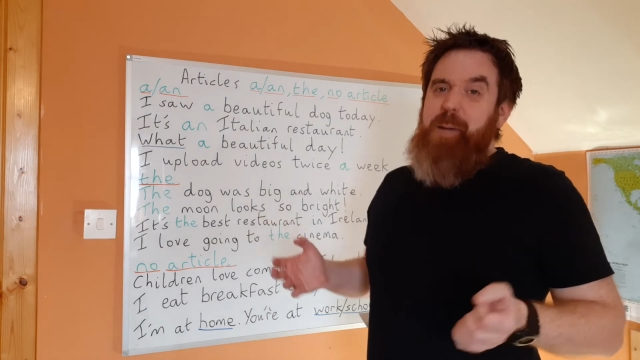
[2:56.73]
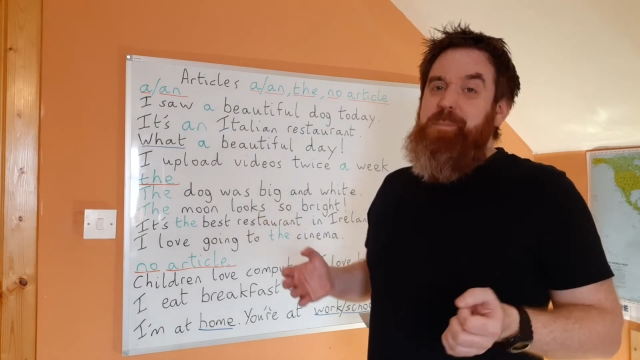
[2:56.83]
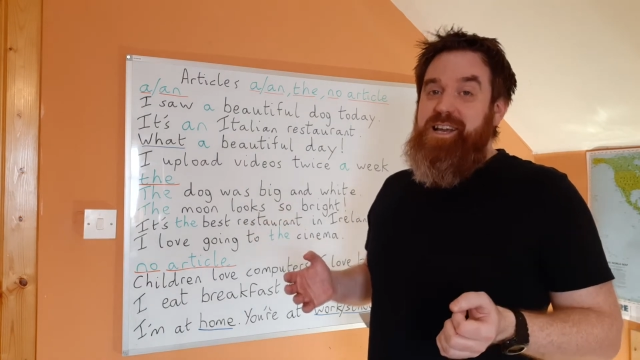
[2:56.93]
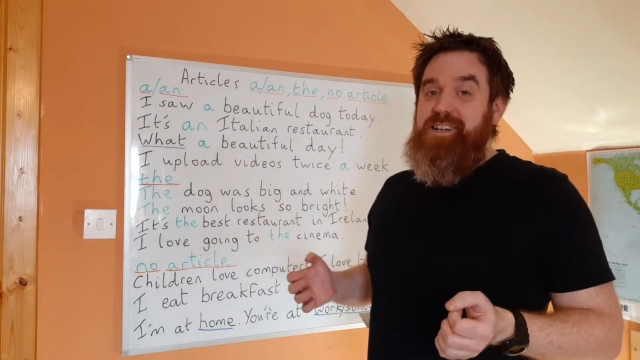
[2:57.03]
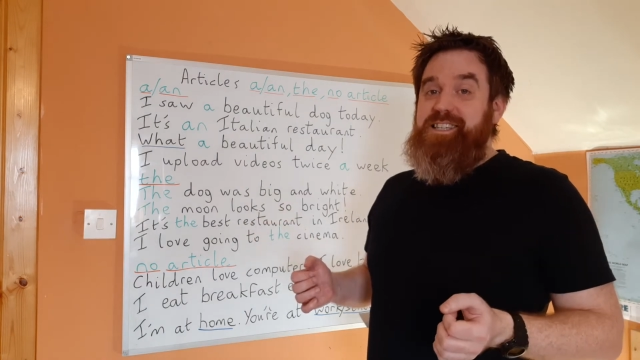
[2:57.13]

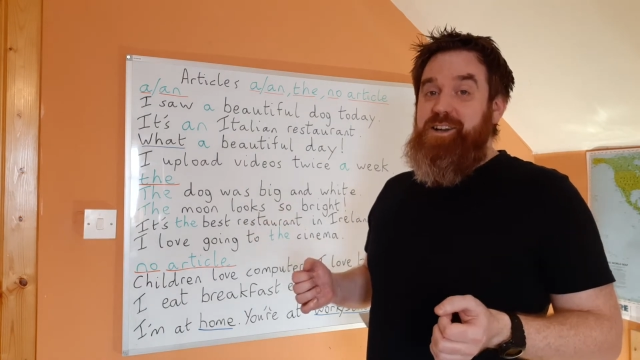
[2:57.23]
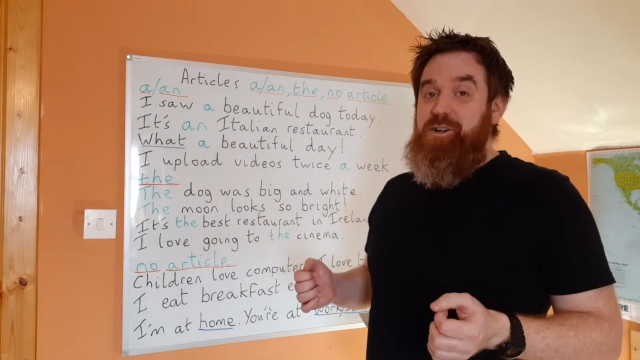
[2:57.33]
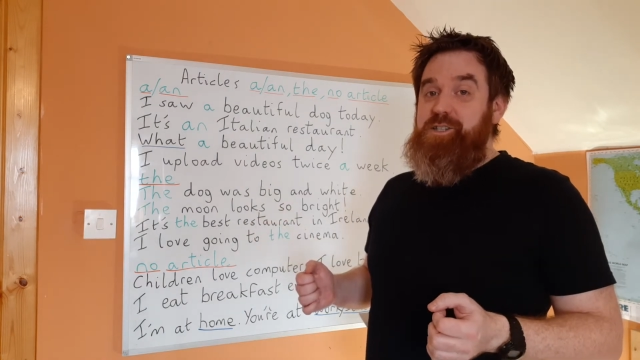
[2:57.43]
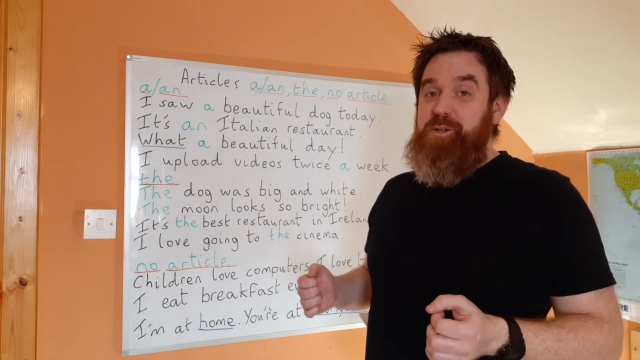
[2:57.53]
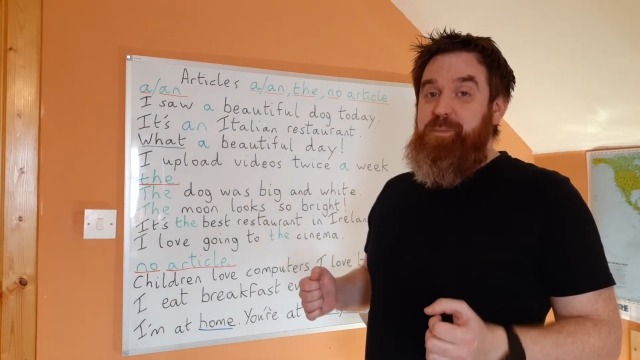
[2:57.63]
Because it
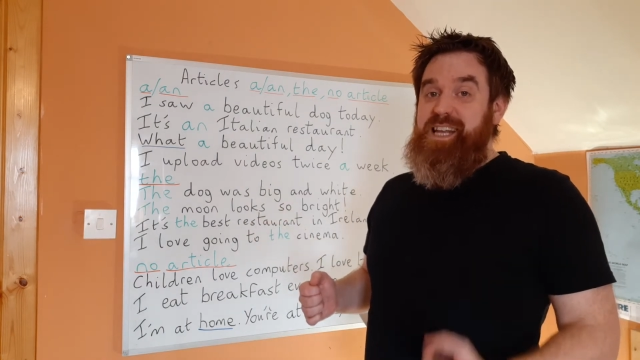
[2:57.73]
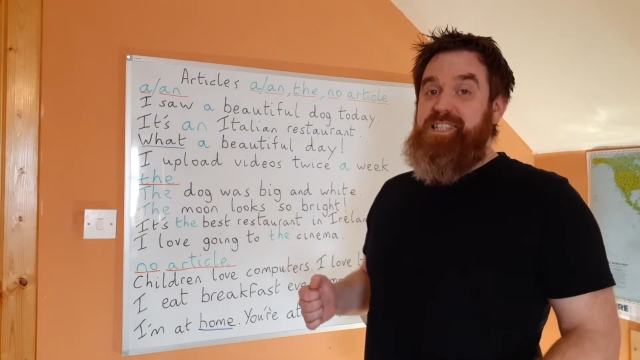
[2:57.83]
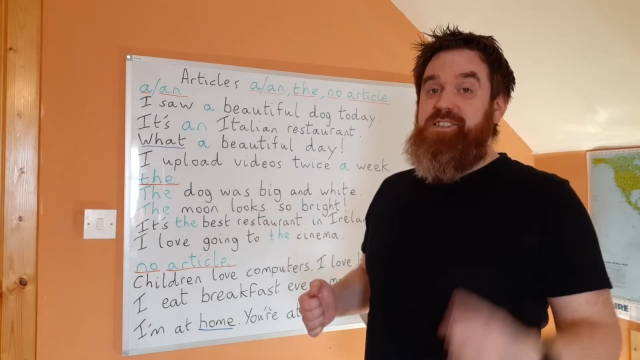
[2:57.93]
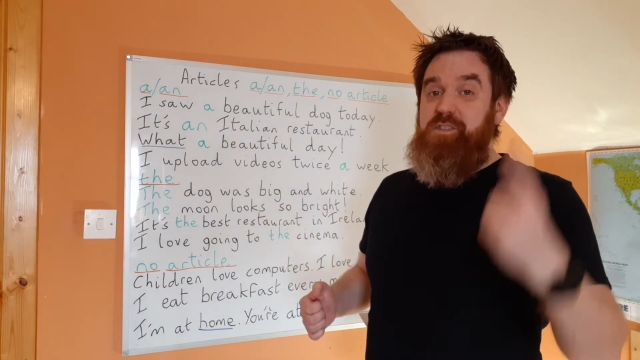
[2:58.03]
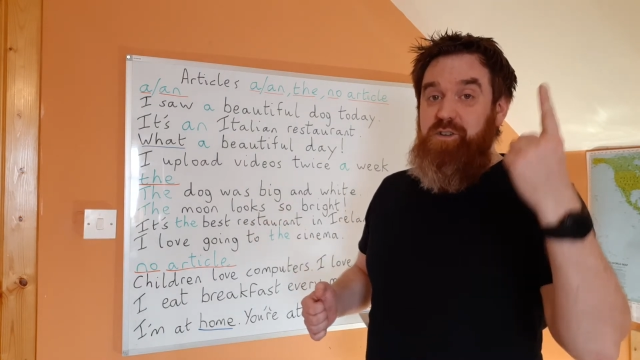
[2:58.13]
also
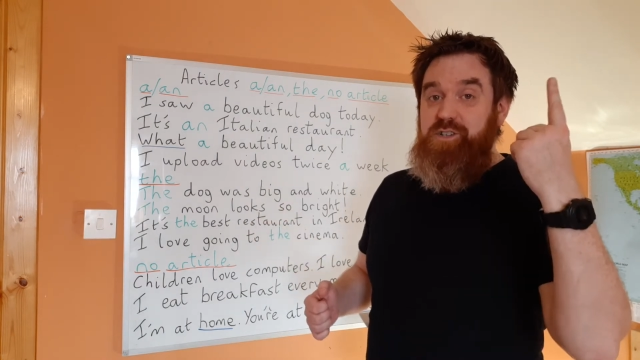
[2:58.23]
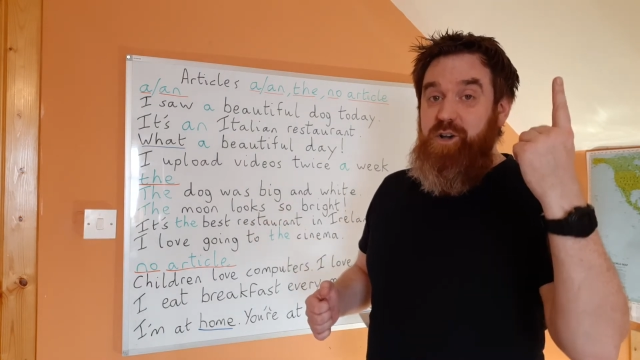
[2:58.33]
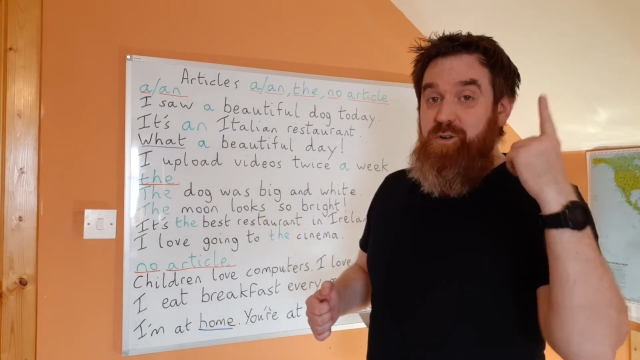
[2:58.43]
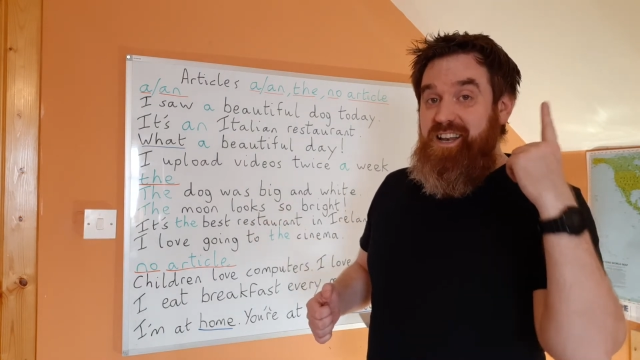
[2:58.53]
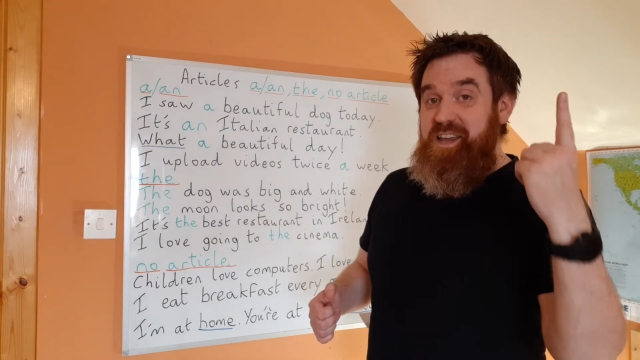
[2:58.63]
means there's
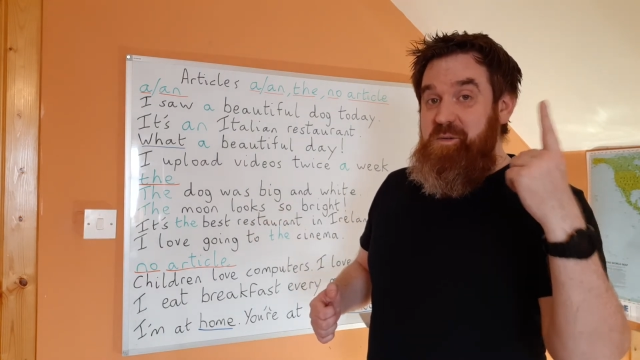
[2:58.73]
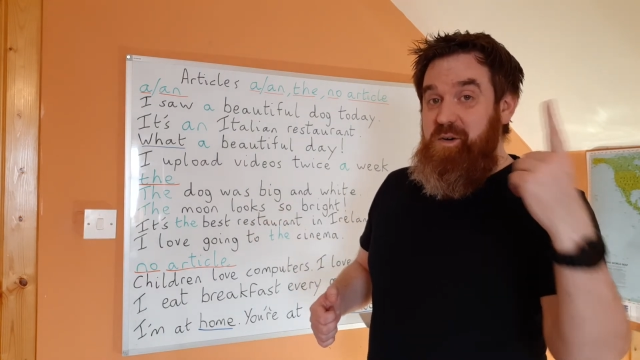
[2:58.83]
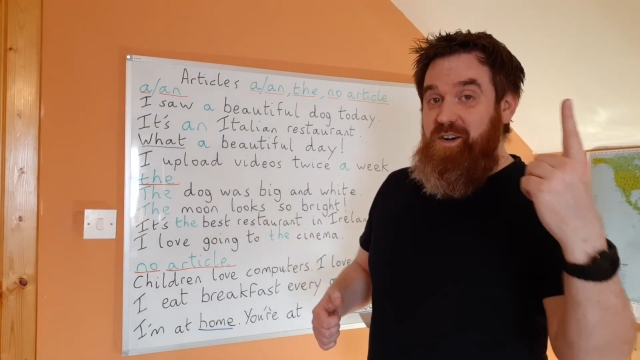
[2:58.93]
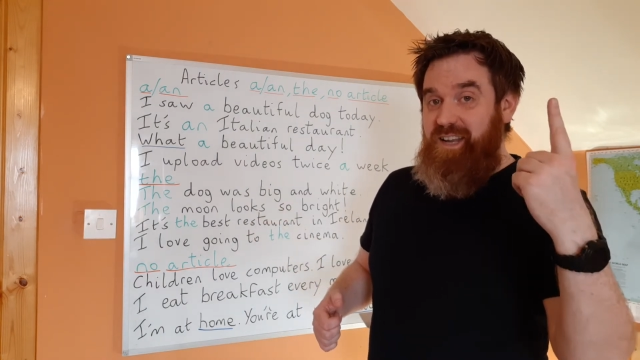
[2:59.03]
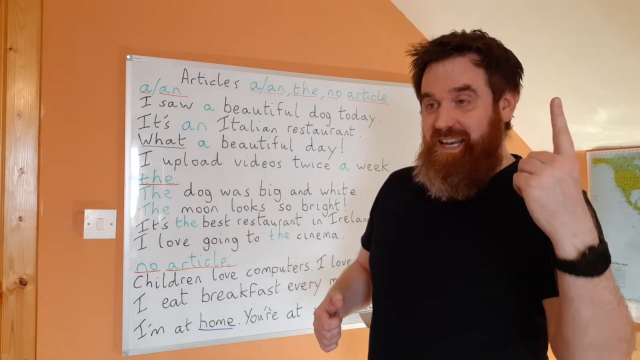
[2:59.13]
only
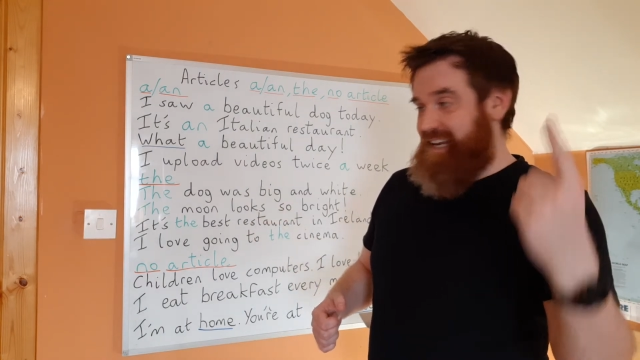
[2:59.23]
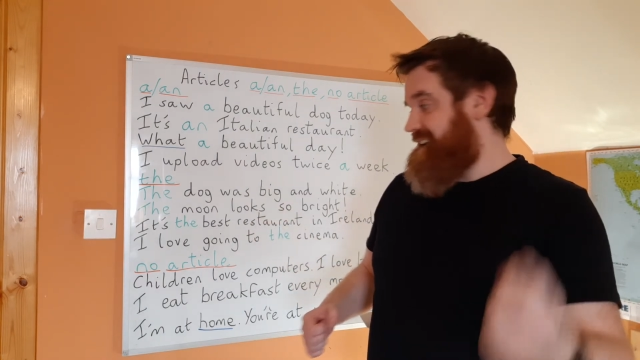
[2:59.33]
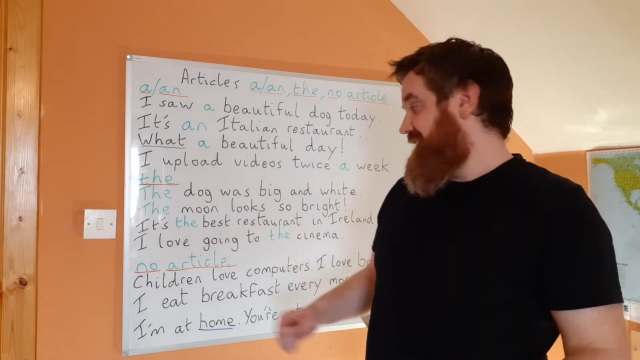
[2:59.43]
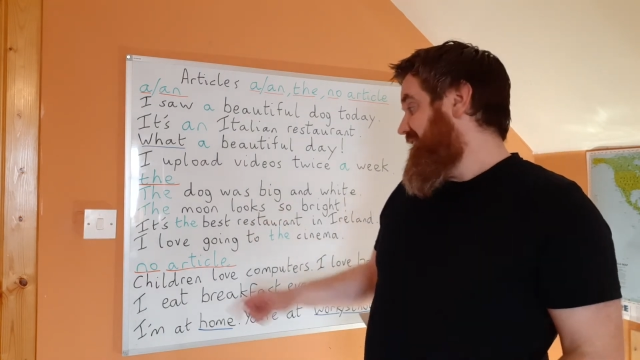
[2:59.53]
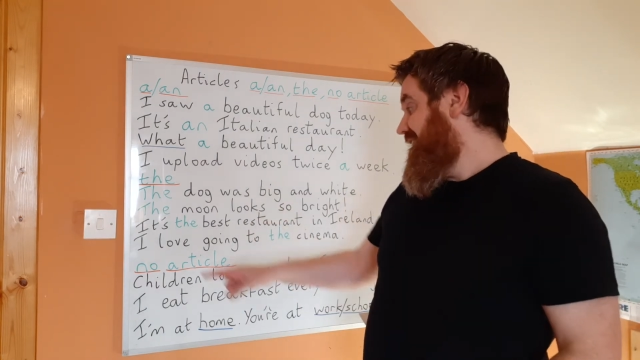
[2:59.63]
one.
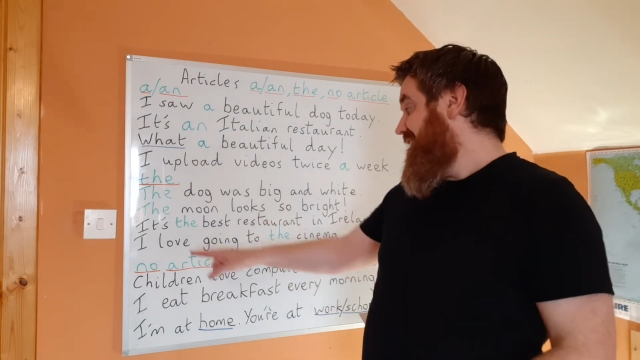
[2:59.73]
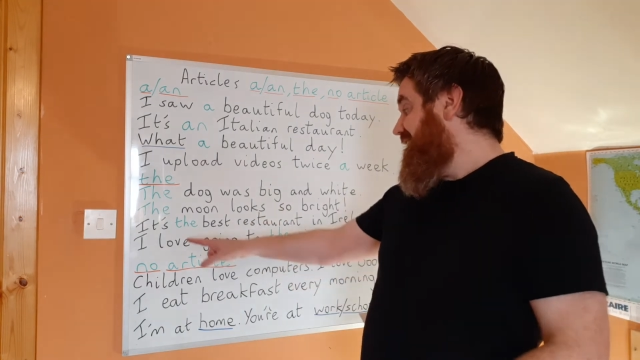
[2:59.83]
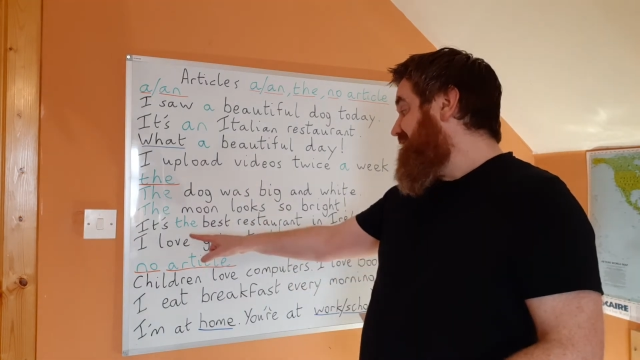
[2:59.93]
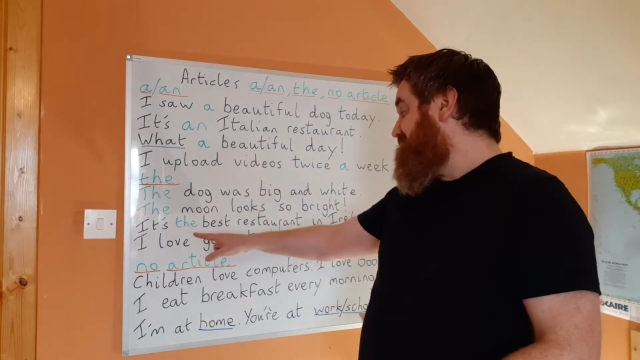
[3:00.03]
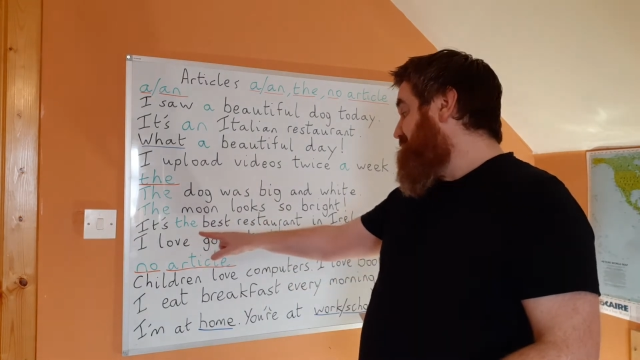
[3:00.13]

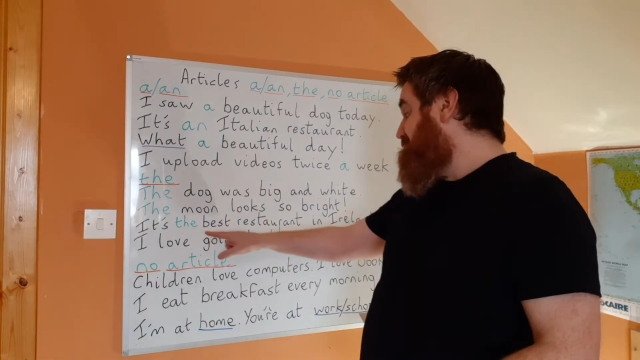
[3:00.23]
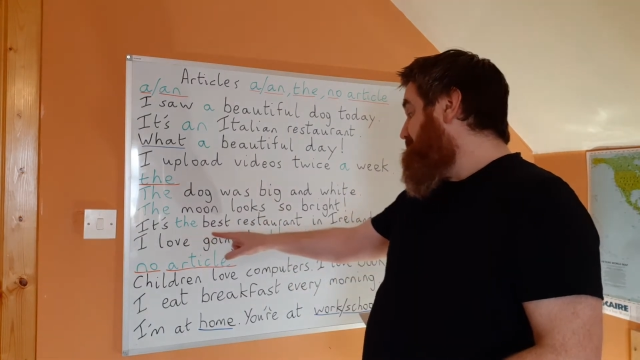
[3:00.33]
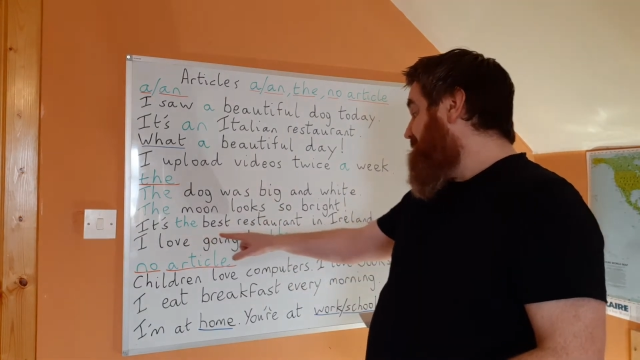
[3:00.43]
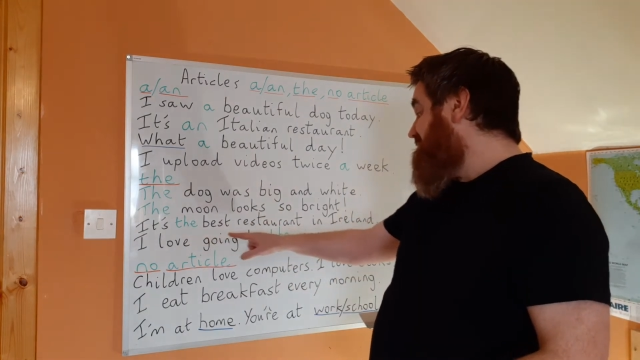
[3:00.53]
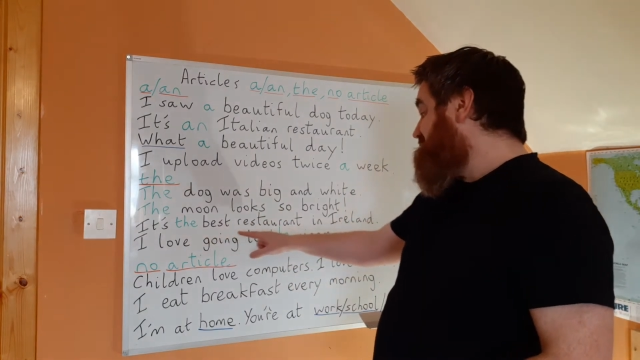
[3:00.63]
It's the
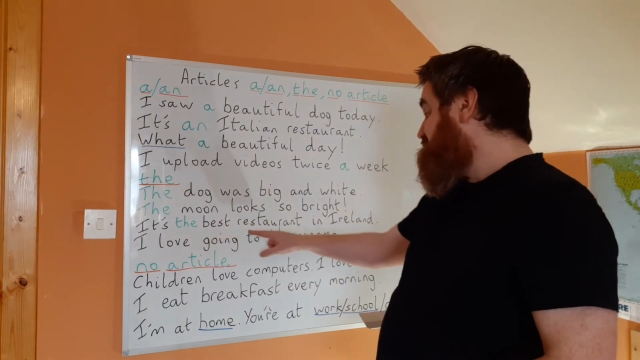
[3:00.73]
best